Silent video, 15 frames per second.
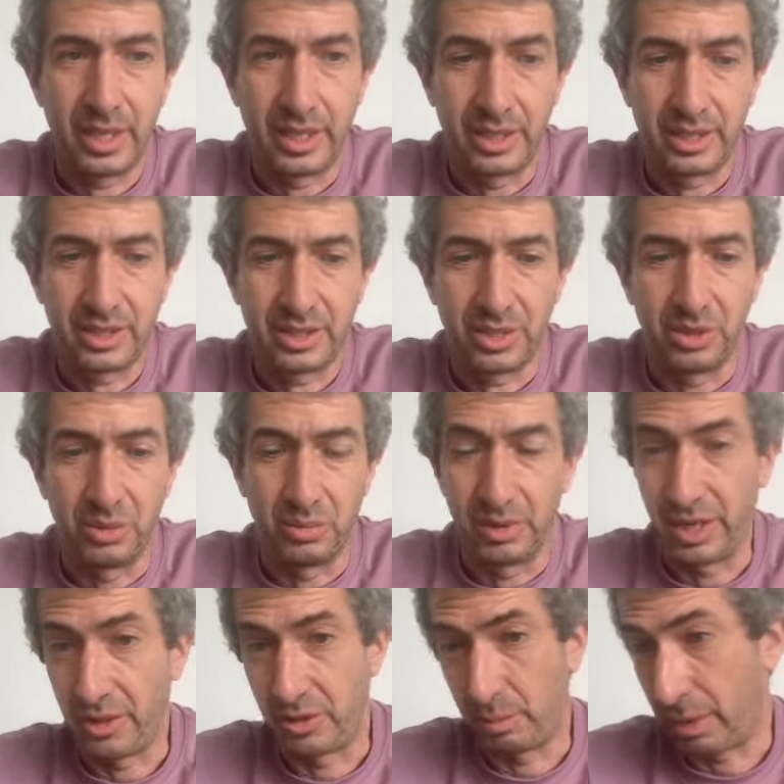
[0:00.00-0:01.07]
So
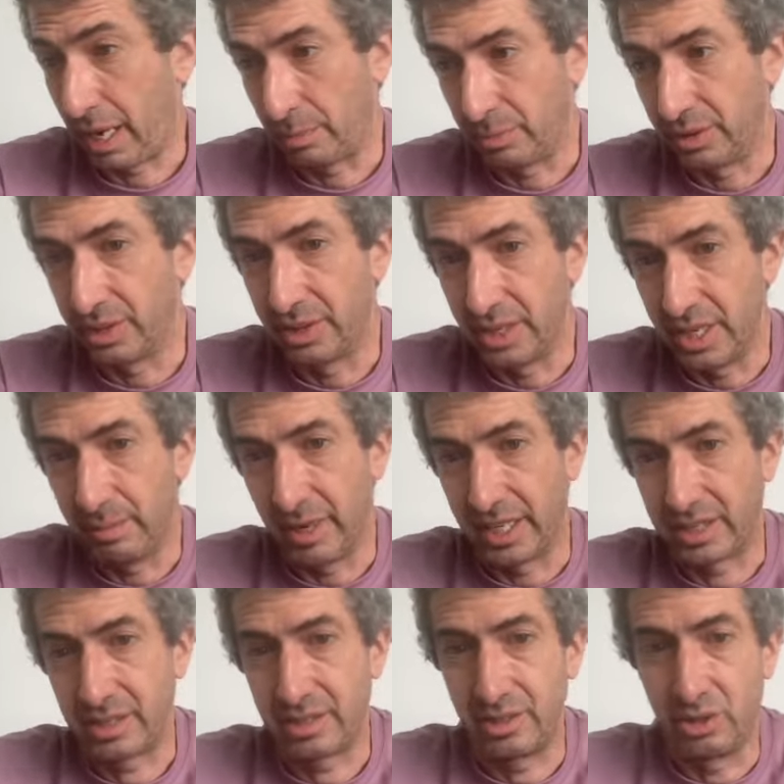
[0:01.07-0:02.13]
another popular
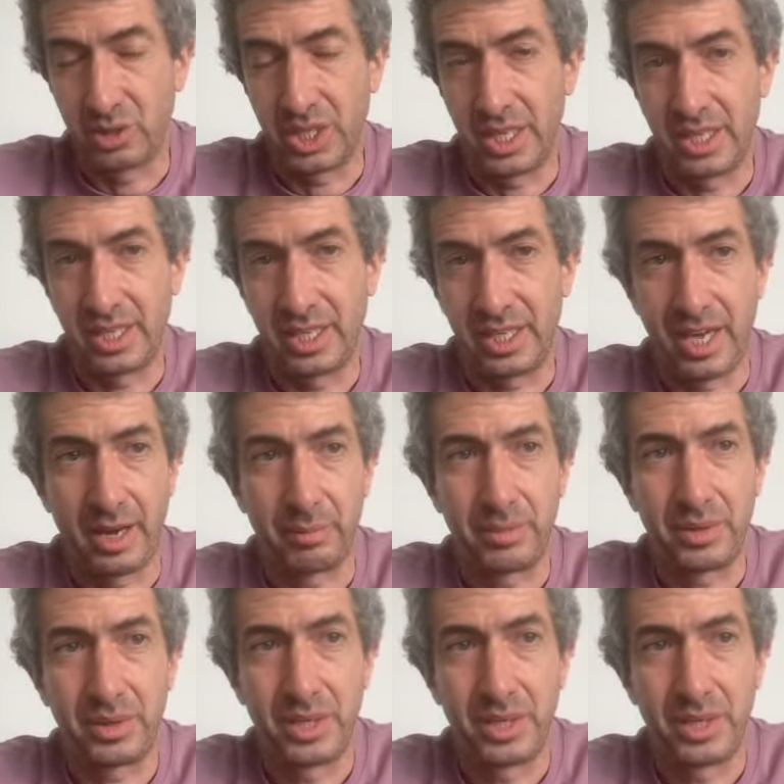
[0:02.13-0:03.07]
Emacs note-taking app.